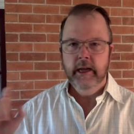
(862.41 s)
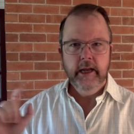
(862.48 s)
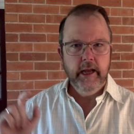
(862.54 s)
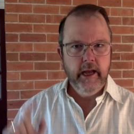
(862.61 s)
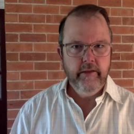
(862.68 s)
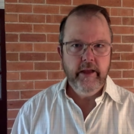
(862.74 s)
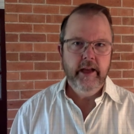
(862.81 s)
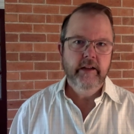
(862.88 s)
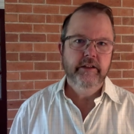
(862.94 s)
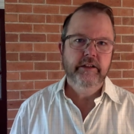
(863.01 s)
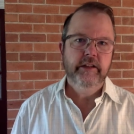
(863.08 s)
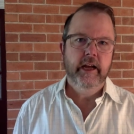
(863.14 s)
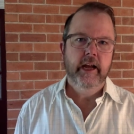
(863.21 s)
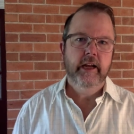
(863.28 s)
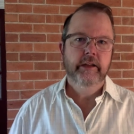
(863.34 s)
And that is a
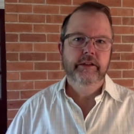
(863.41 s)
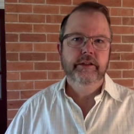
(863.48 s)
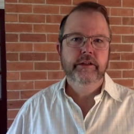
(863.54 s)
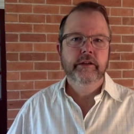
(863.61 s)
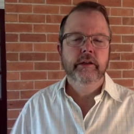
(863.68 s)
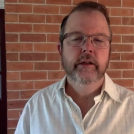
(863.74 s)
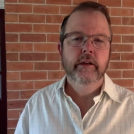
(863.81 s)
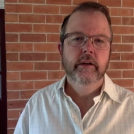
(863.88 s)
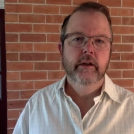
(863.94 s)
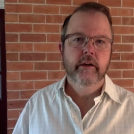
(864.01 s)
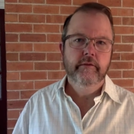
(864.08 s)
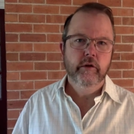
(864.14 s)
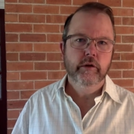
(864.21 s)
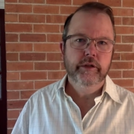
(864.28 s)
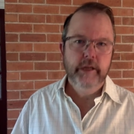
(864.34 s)
taste of
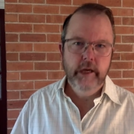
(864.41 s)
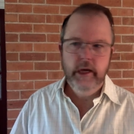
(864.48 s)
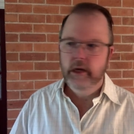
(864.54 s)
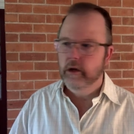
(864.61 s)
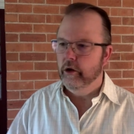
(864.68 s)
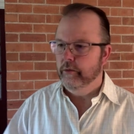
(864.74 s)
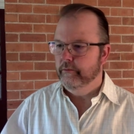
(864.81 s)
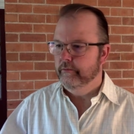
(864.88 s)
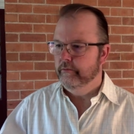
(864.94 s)
God's kingdom.